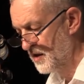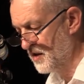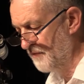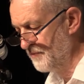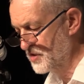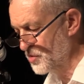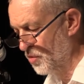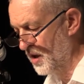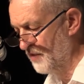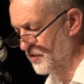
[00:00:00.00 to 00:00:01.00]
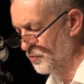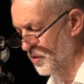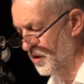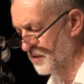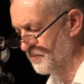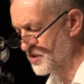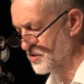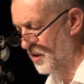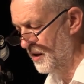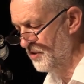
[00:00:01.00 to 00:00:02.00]
Governments all over the world must
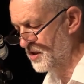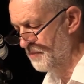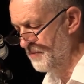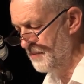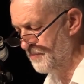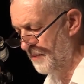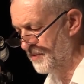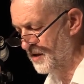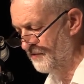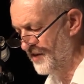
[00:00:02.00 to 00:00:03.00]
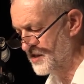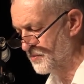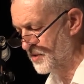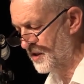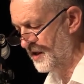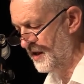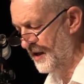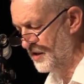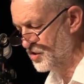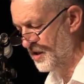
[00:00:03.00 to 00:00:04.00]
not only commit public investment to clean
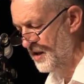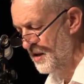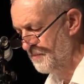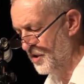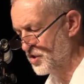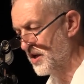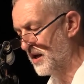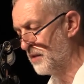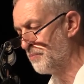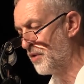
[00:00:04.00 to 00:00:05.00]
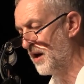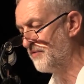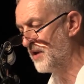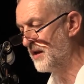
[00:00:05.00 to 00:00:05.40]
energy, but channel private